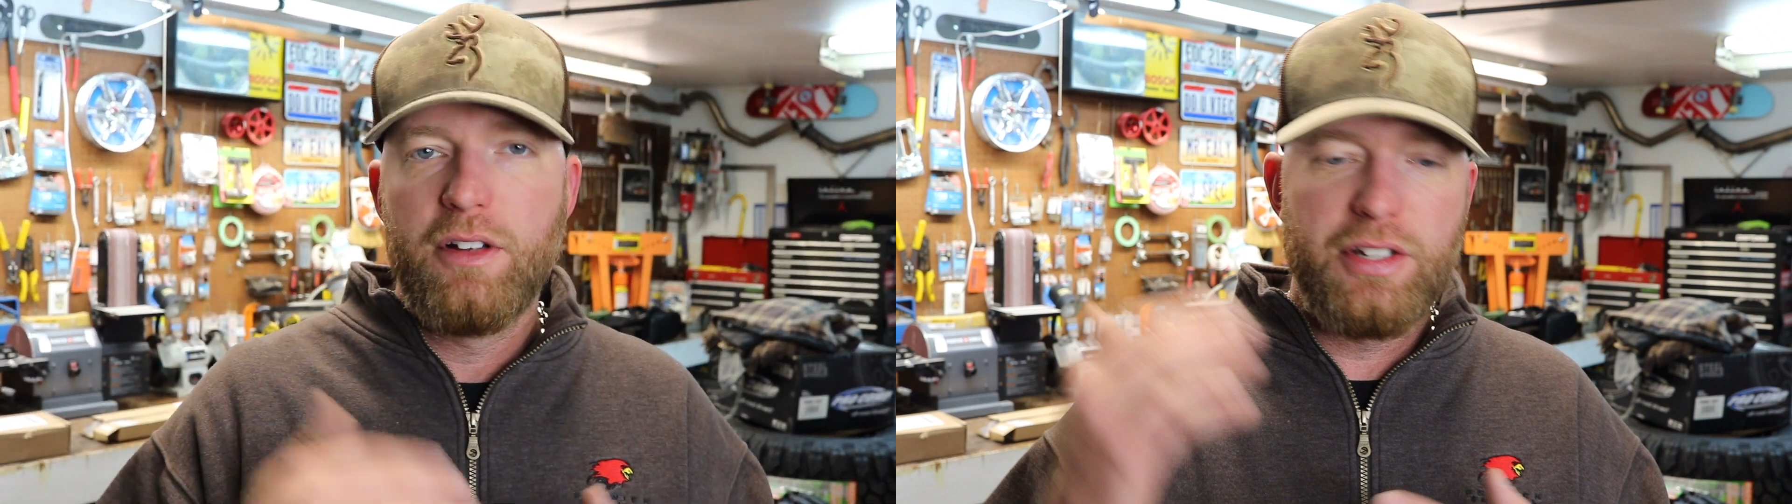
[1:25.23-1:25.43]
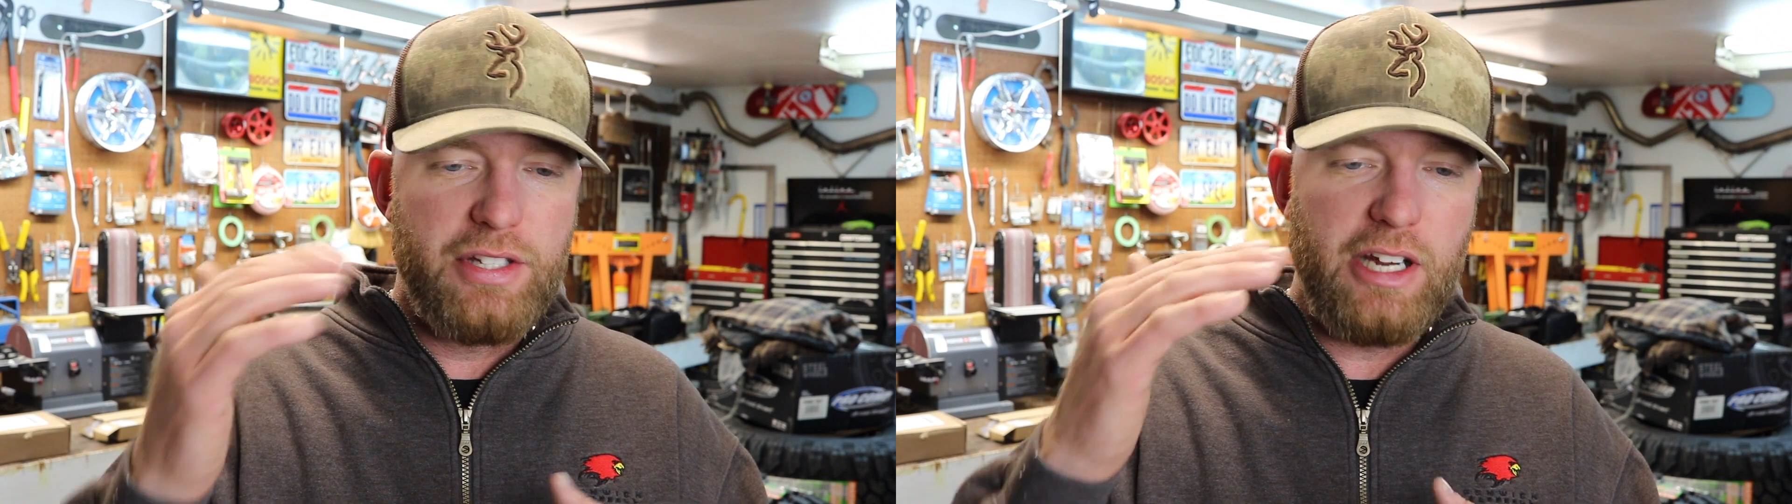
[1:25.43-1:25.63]

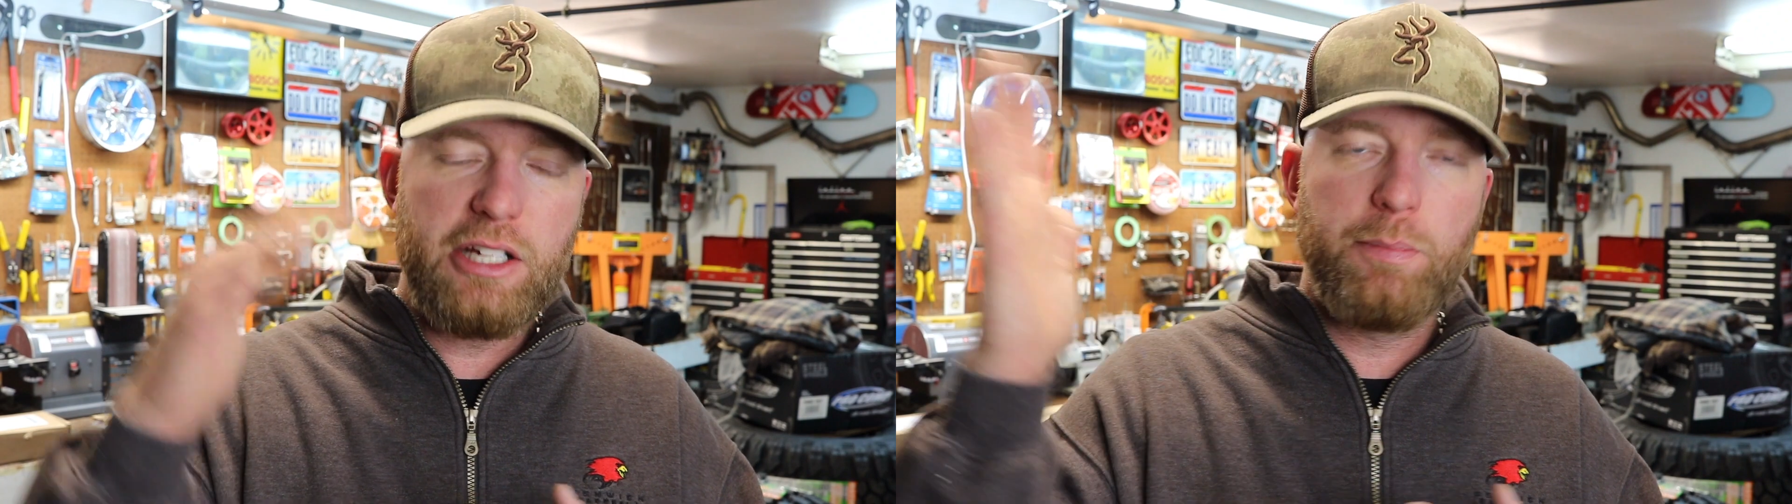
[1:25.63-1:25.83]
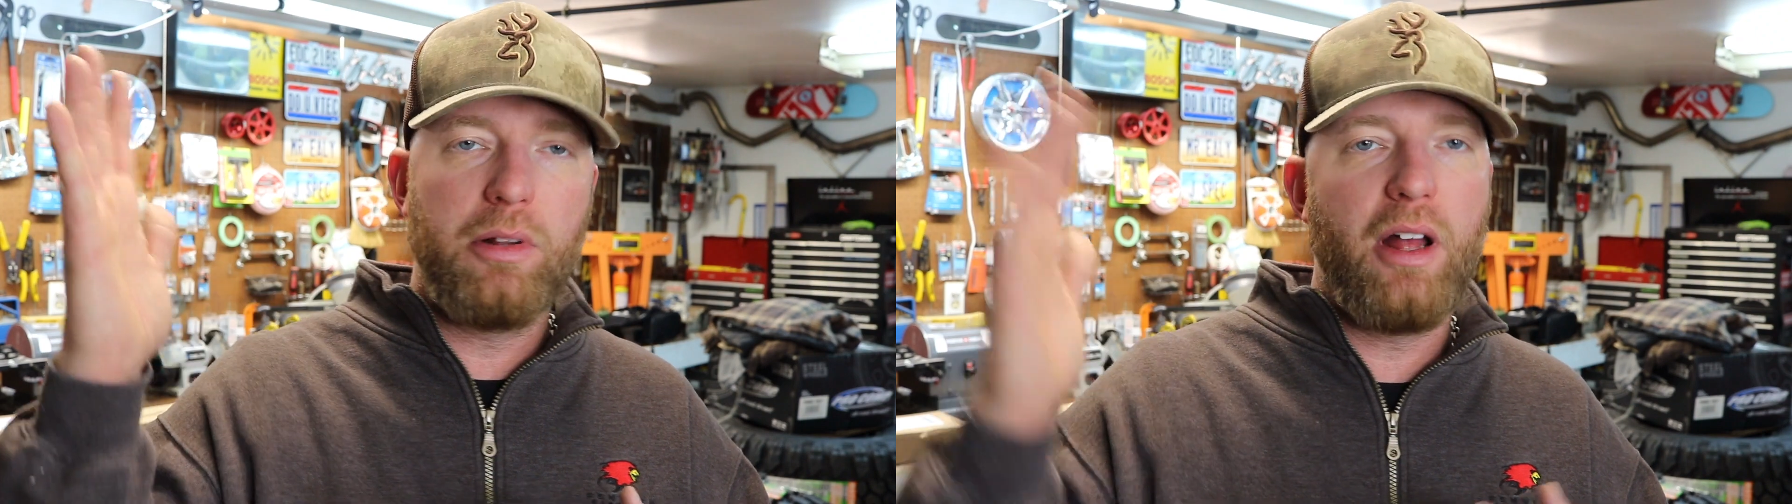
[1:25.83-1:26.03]

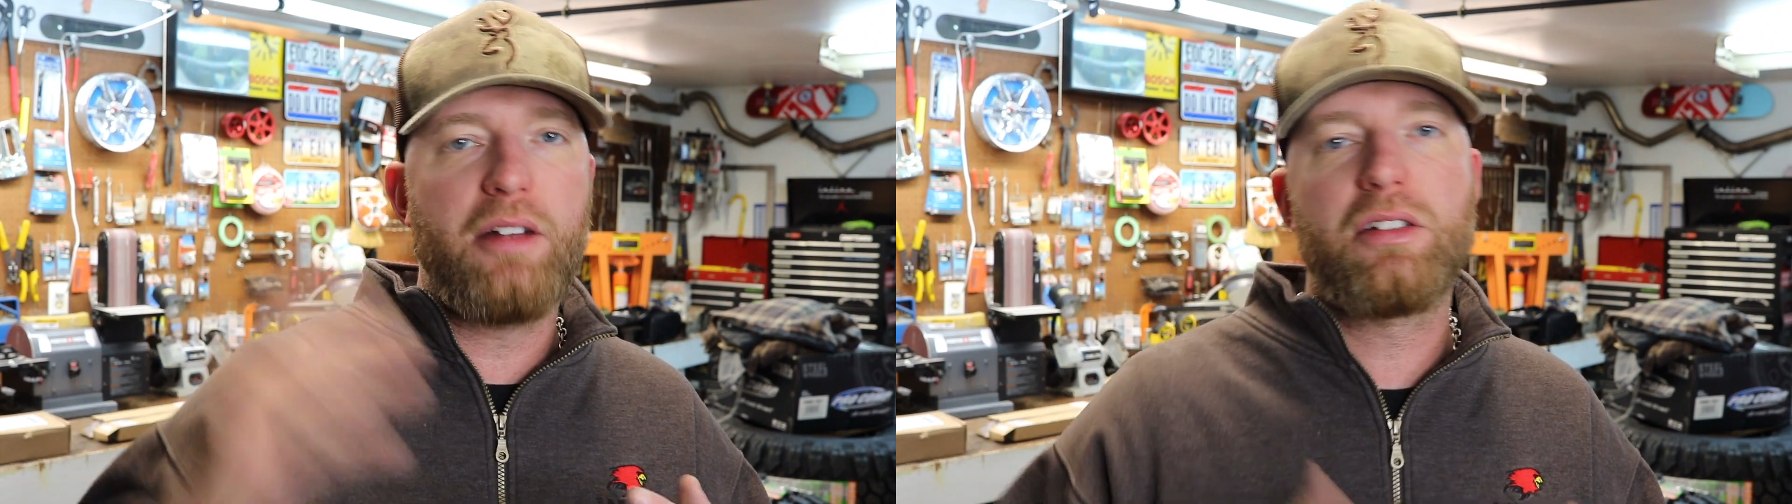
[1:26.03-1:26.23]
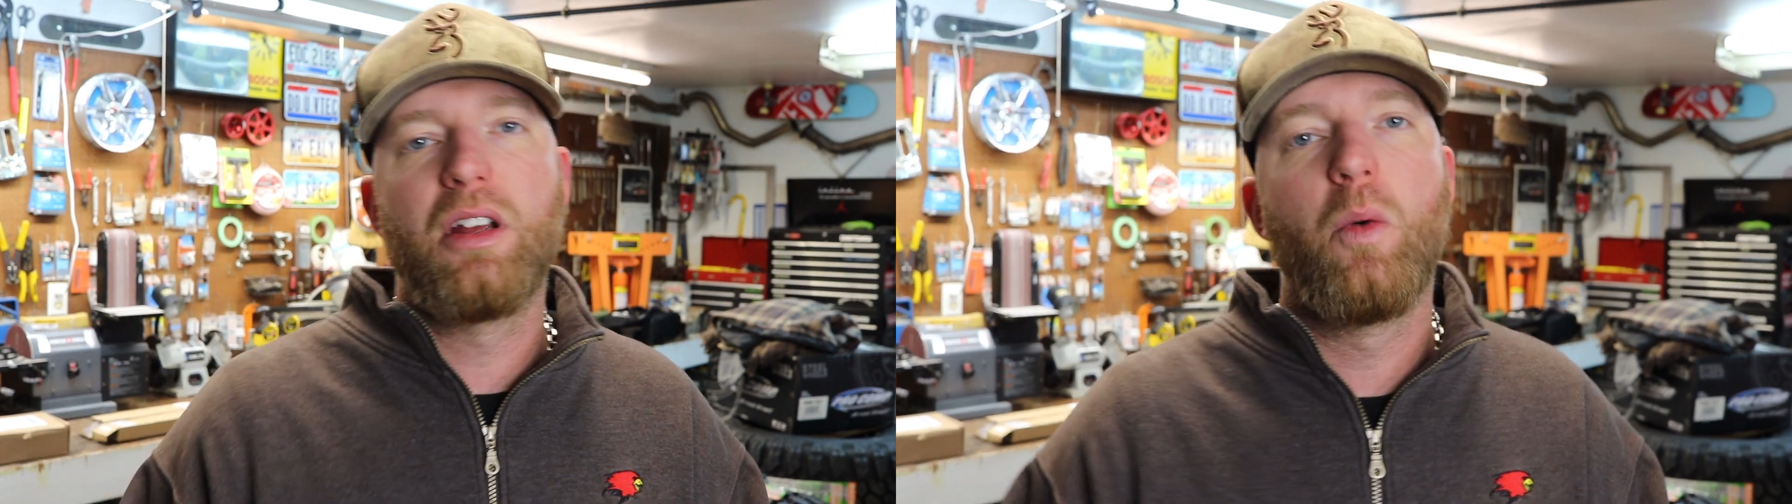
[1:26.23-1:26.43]
six
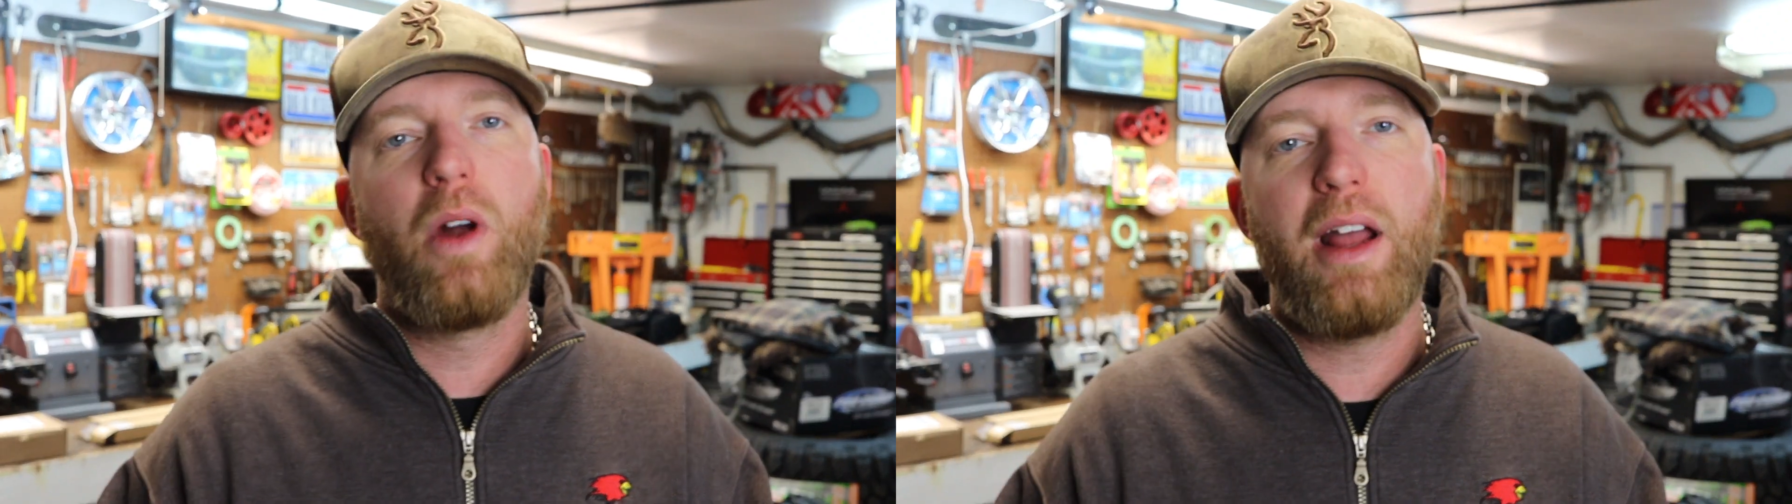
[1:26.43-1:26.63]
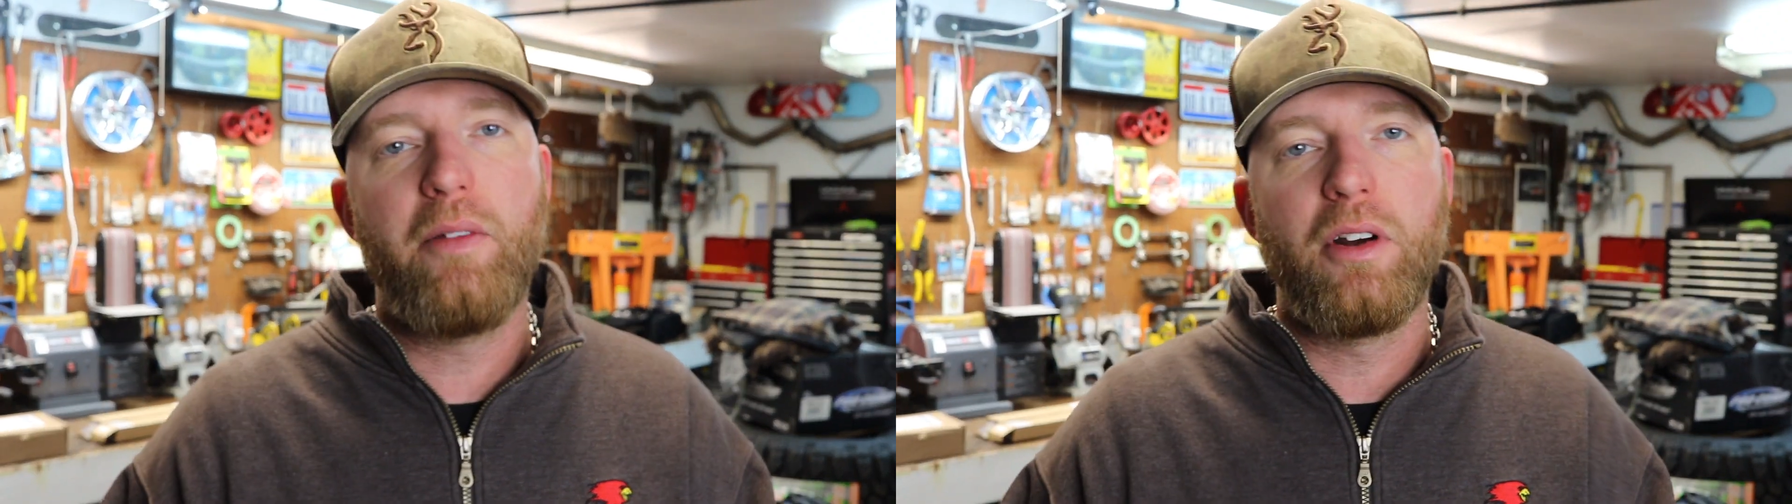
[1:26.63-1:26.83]
plus,
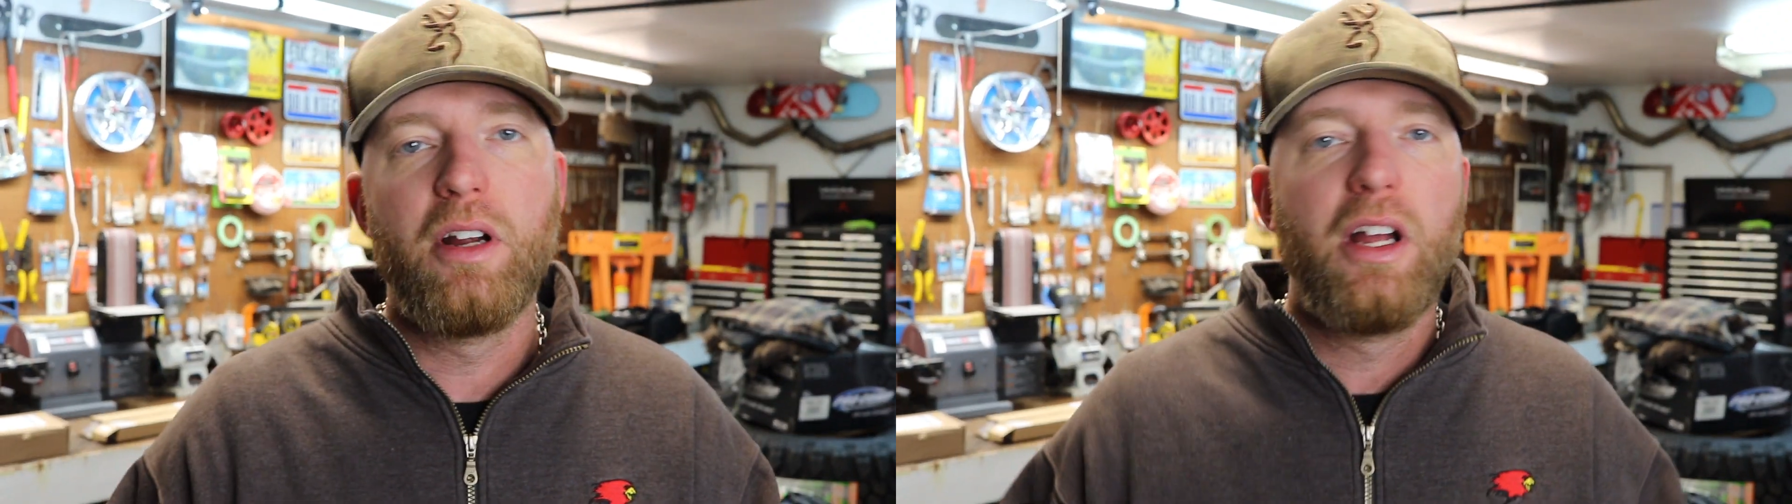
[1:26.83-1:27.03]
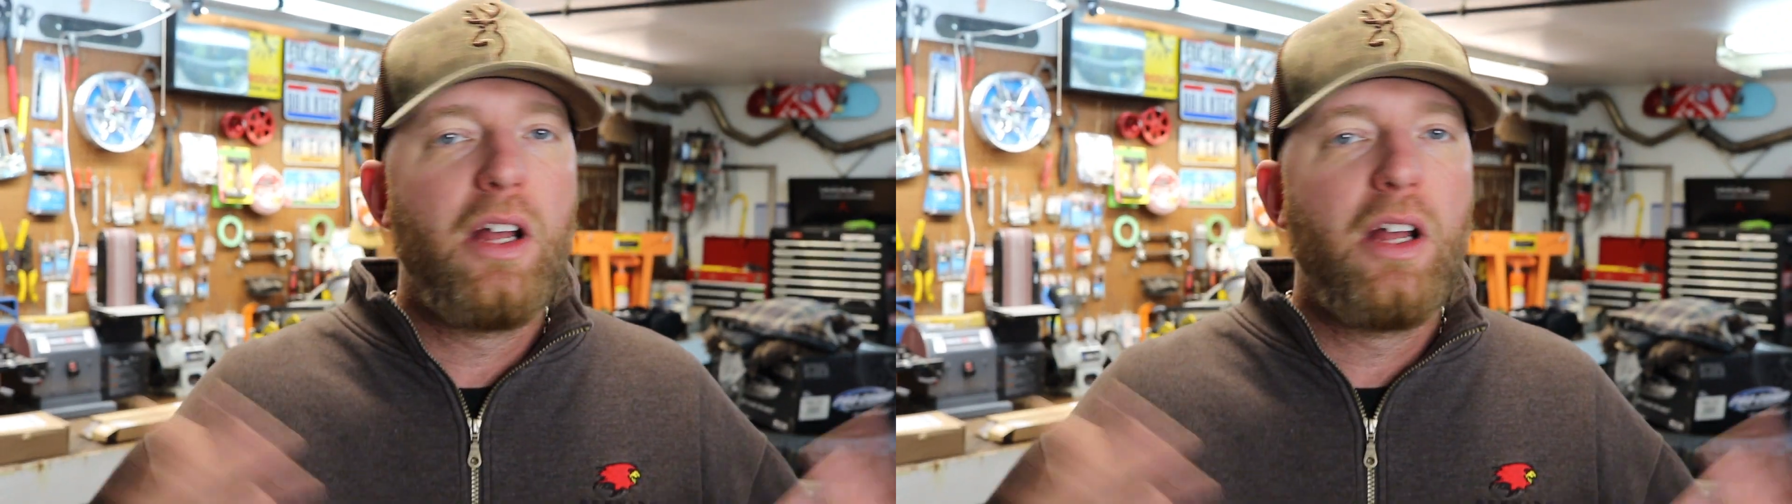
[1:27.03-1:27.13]
whatever.